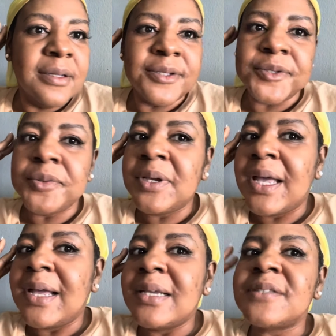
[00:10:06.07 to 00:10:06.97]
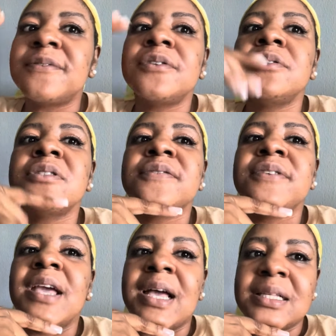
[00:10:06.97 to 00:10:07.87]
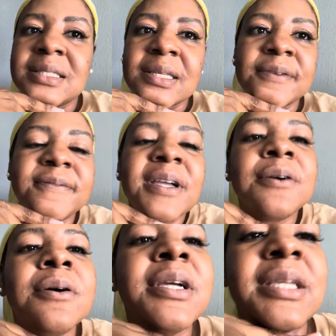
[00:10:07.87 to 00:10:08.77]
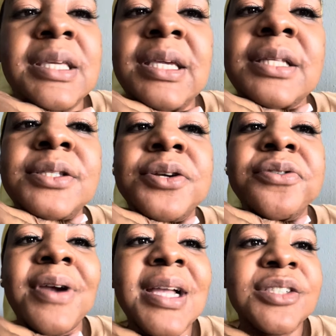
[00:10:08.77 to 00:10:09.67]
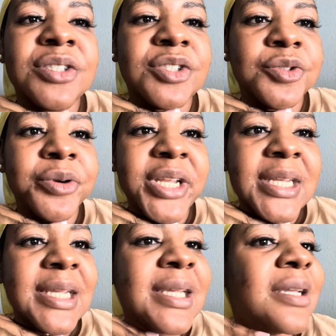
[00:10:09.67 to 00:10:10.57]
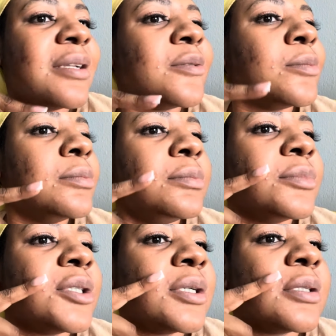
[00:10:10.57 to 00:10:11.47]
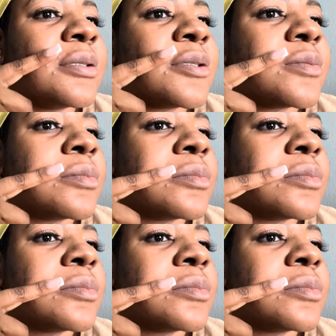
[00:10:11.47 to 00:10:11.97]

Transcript: so guys for those of you asking if i got a keto rash sure did look